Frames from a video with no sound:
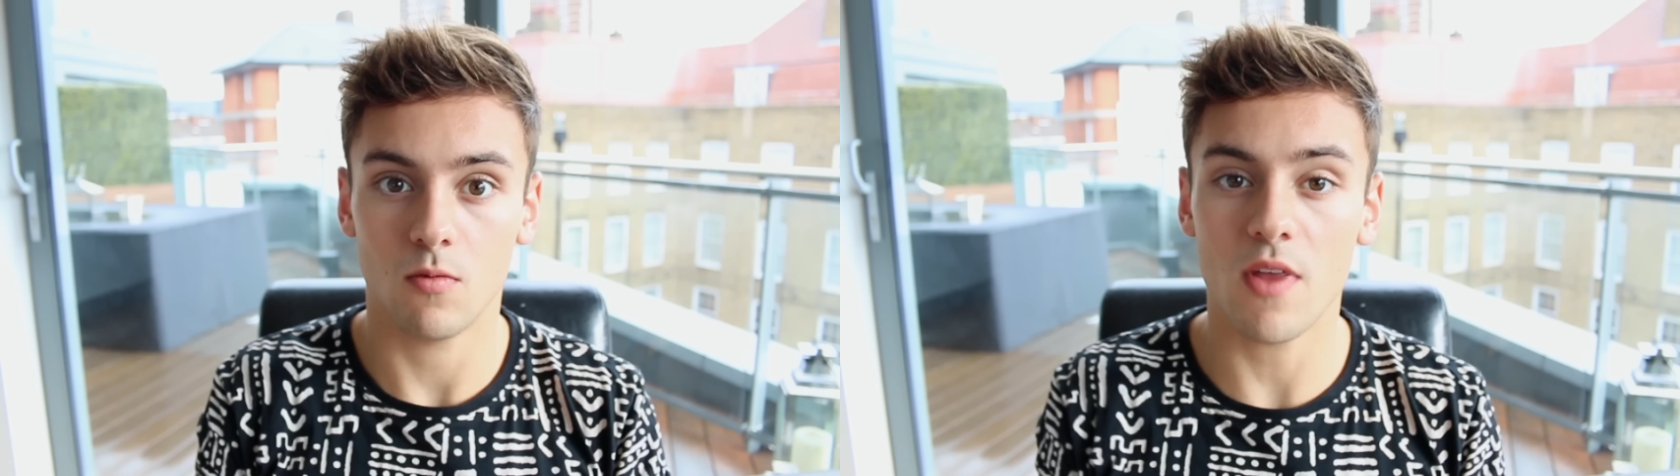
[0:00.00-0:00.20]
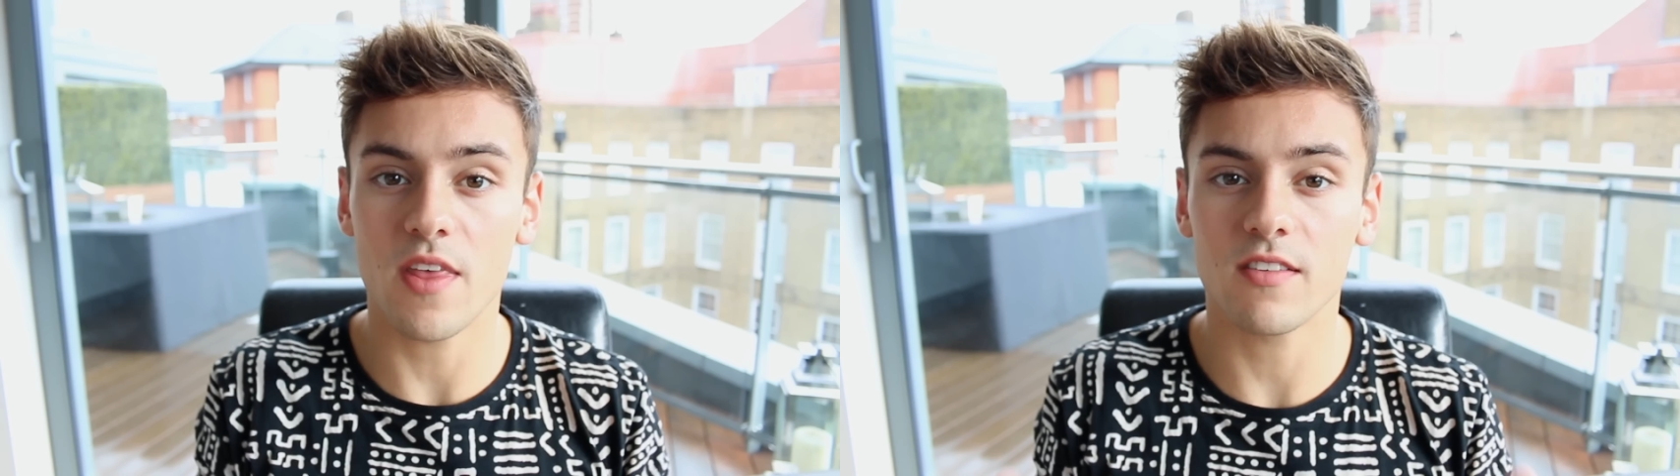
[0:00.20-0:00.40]

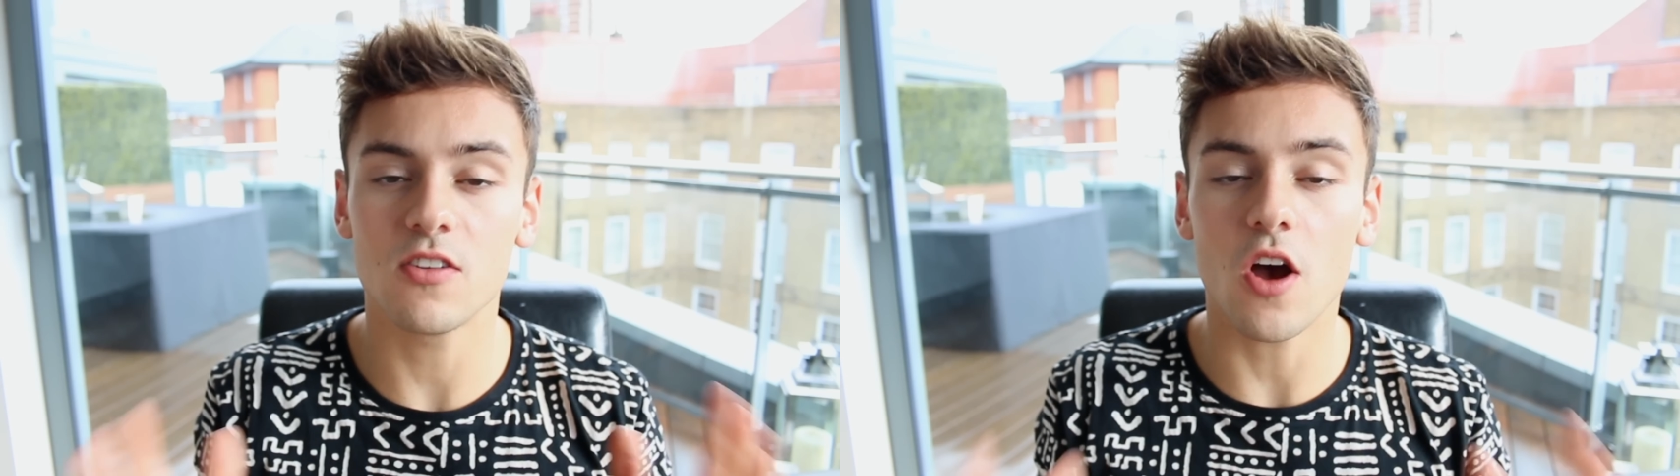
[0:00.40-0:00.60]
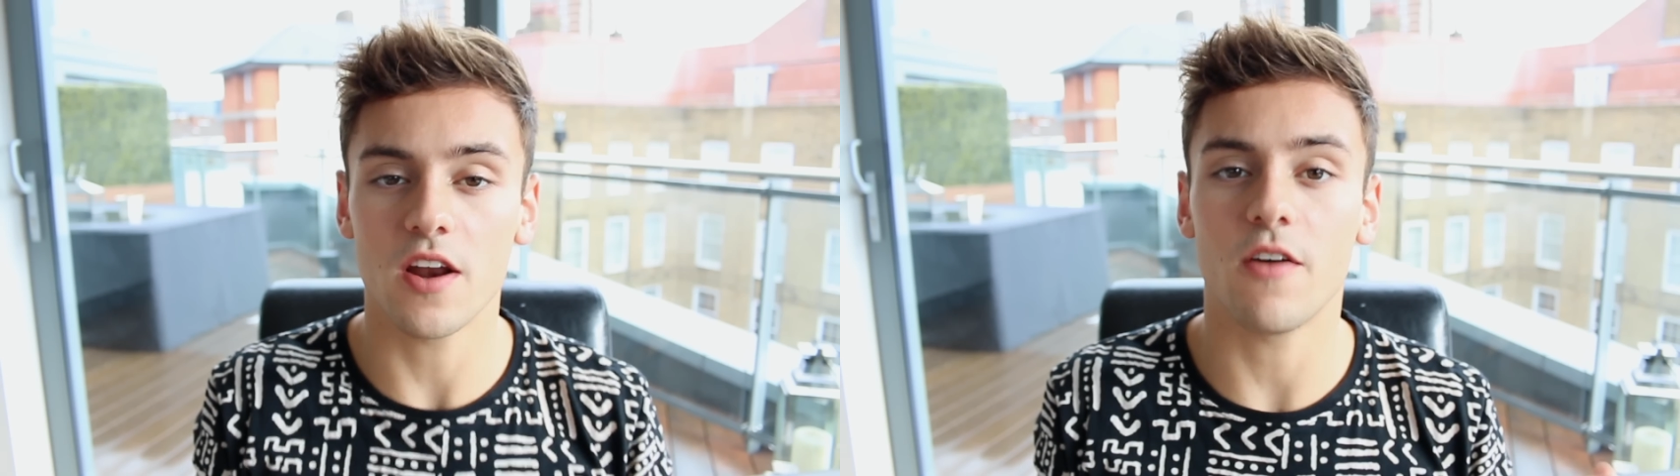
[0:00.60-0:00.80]
When
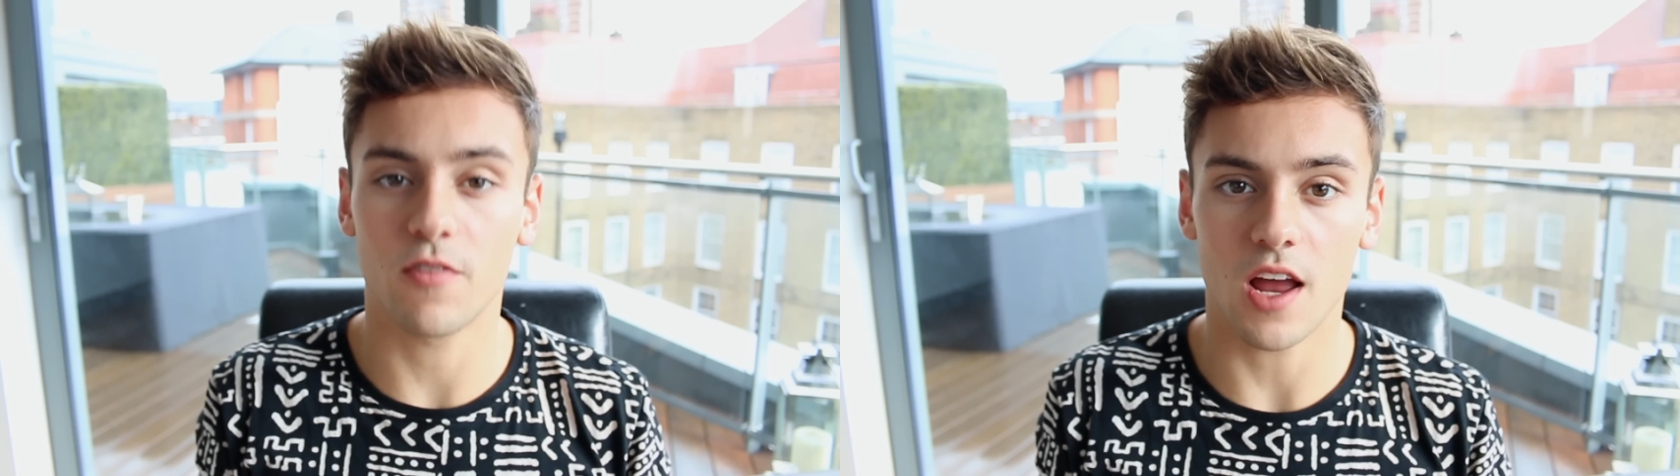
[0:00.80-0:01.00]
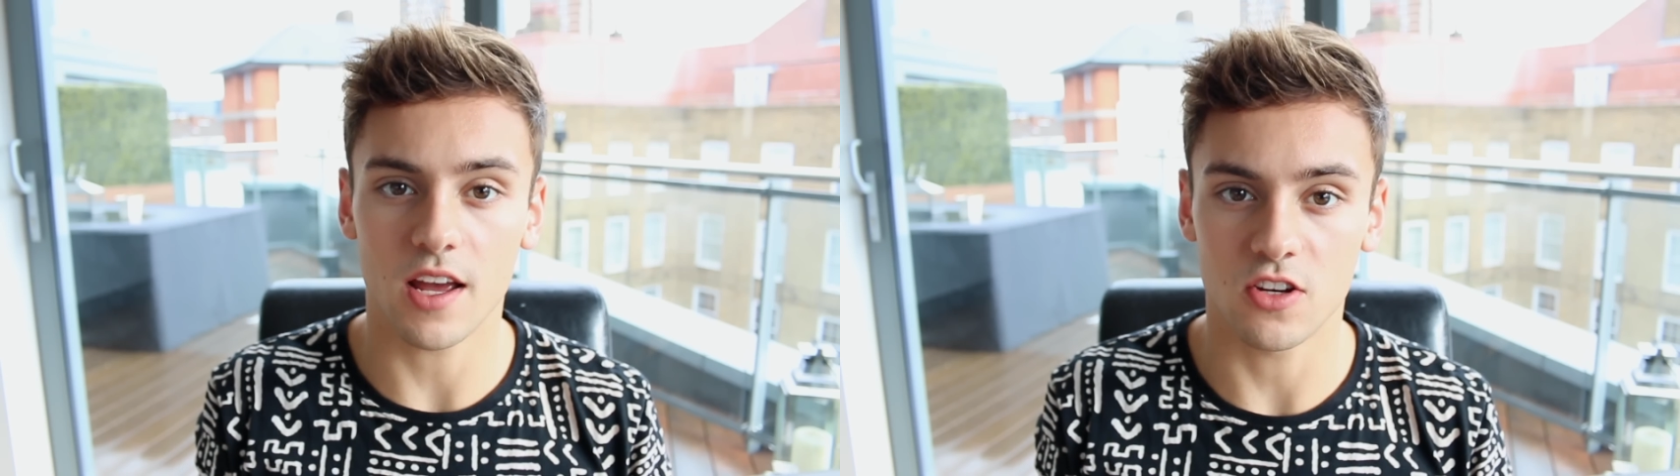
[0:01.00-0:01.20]
there's not
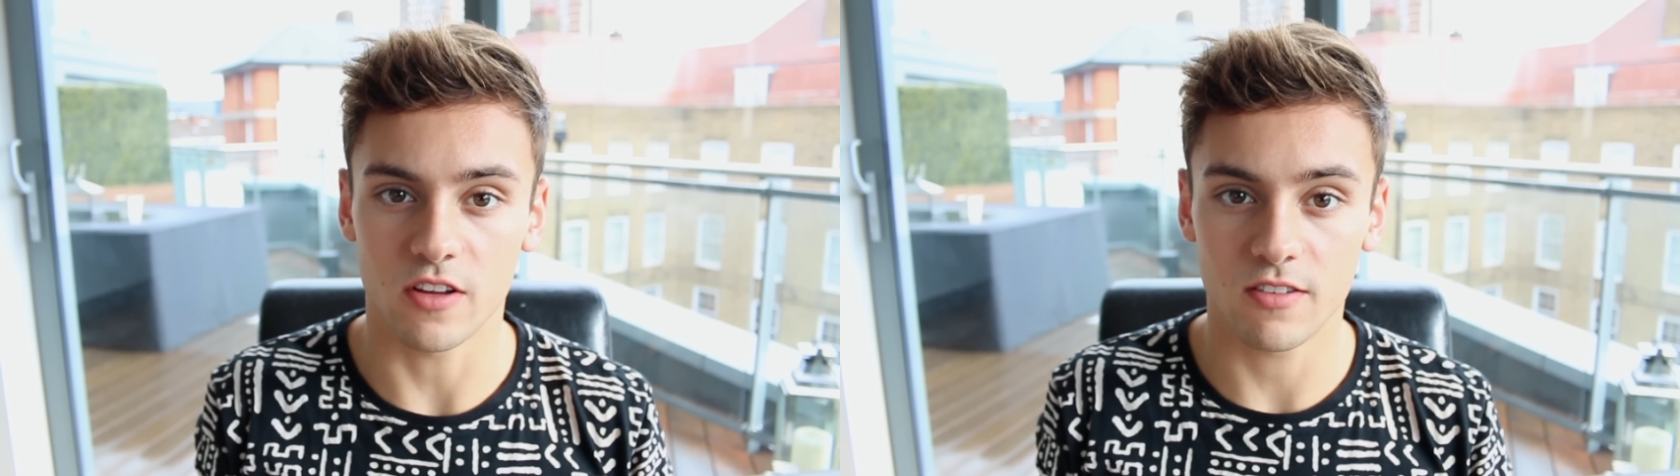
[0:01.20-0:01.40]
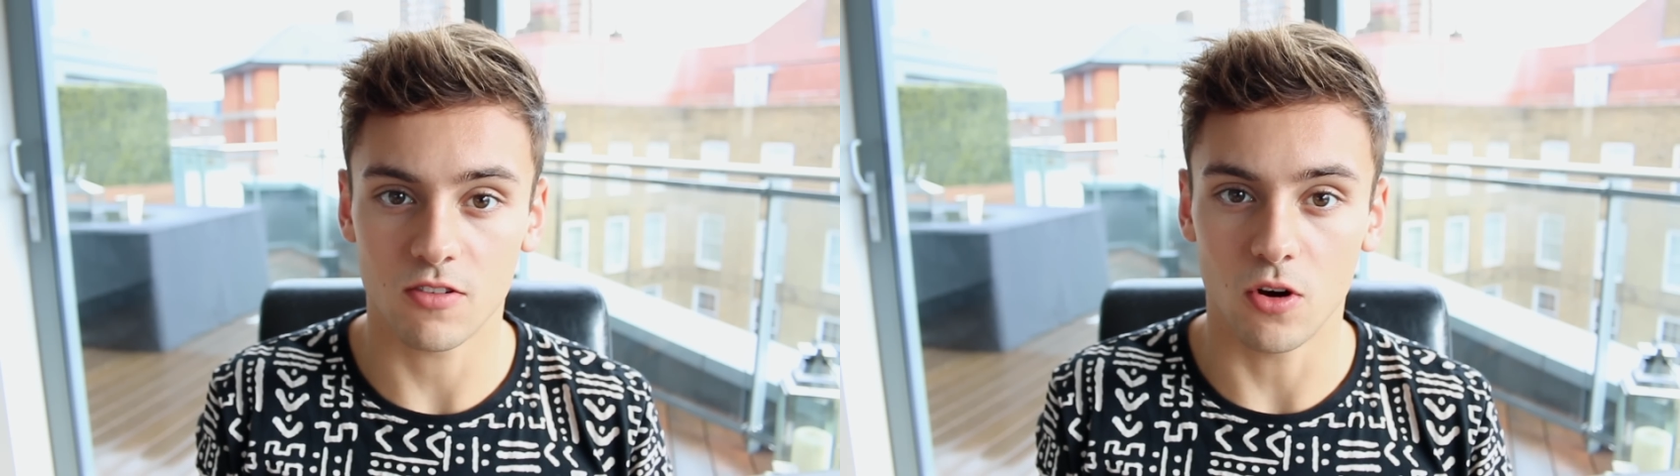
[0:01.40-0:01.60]
enough
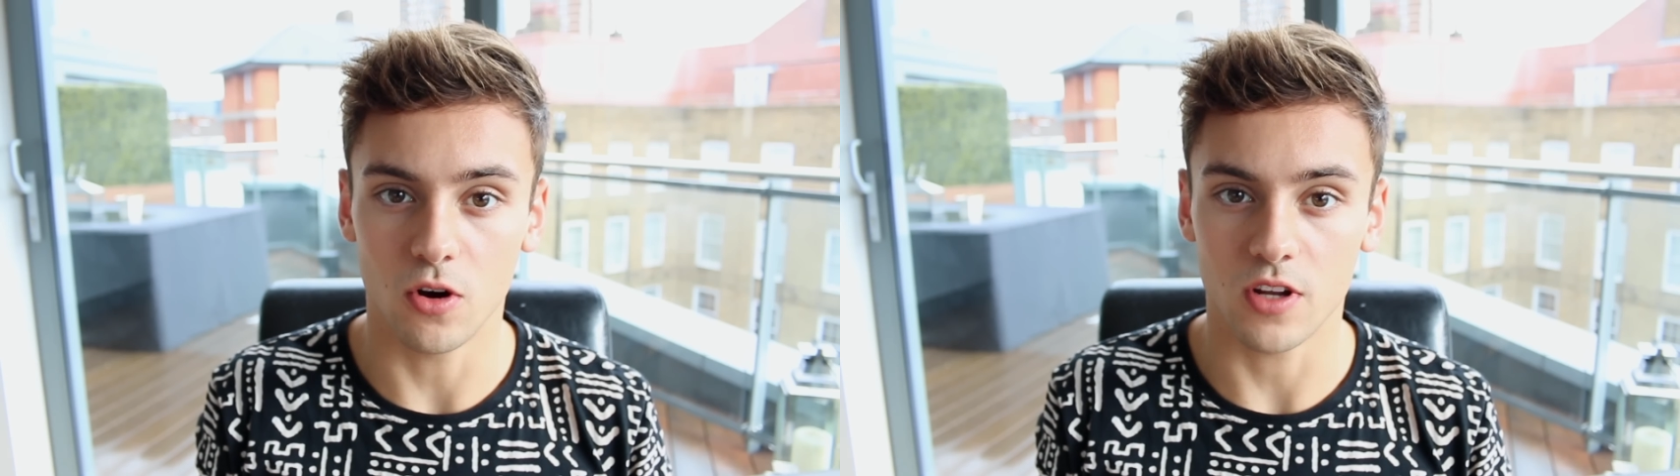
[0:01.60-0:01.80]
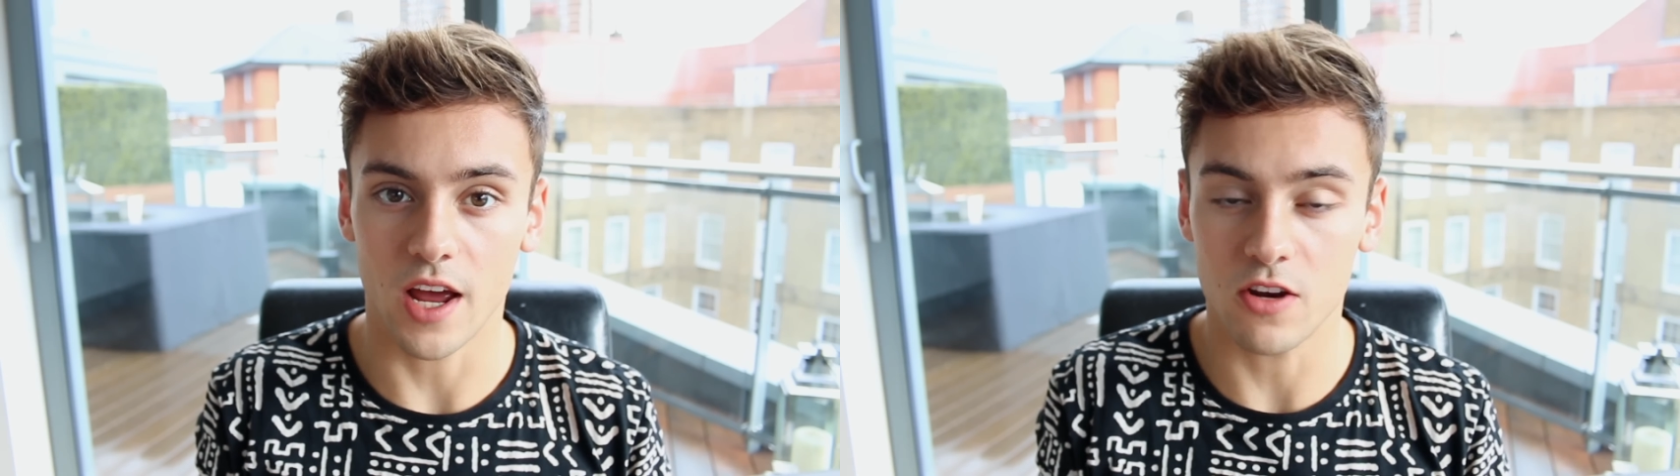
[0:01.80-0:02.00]
glycogen stored